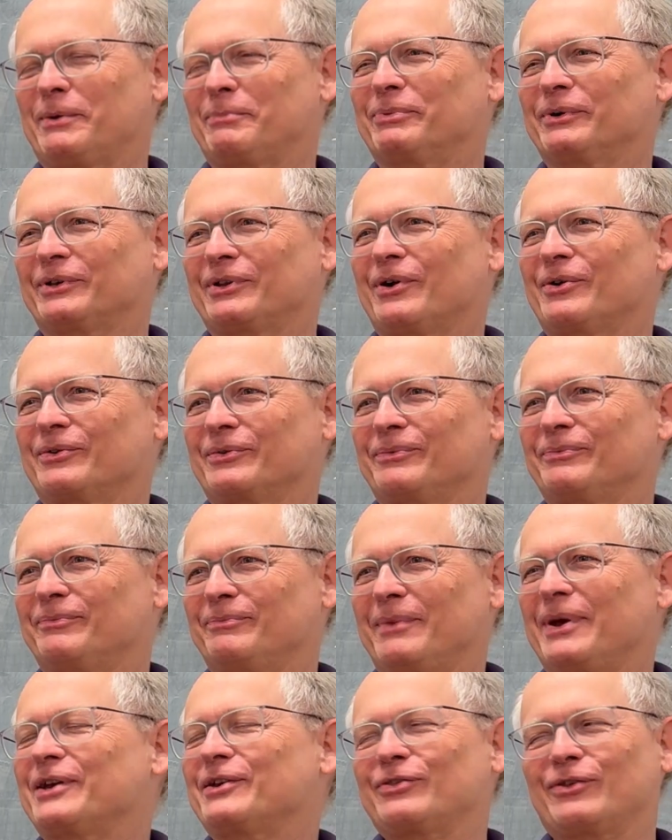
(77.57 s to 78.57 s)
people don't
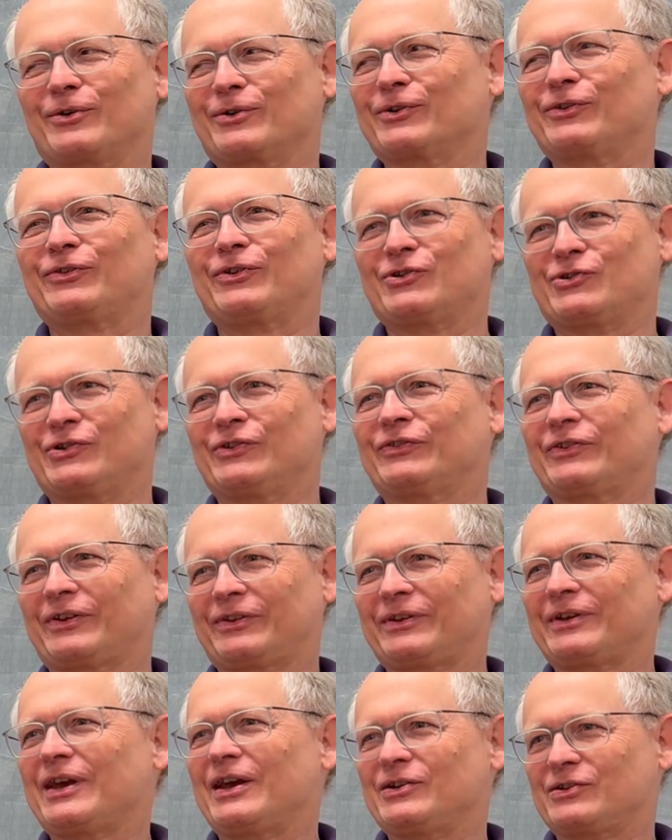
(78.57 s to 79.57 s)
make their decisions
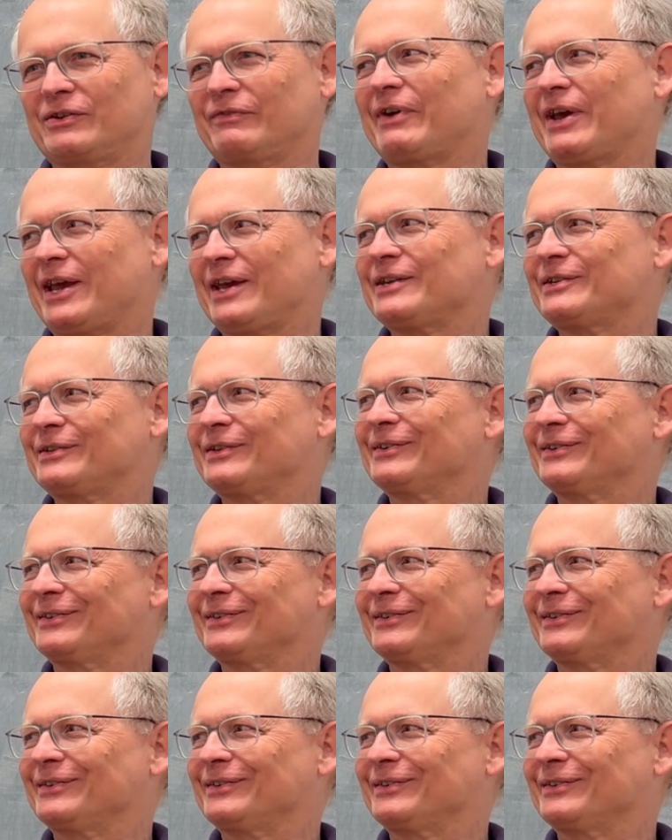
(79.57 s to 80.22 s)
at the age of 8.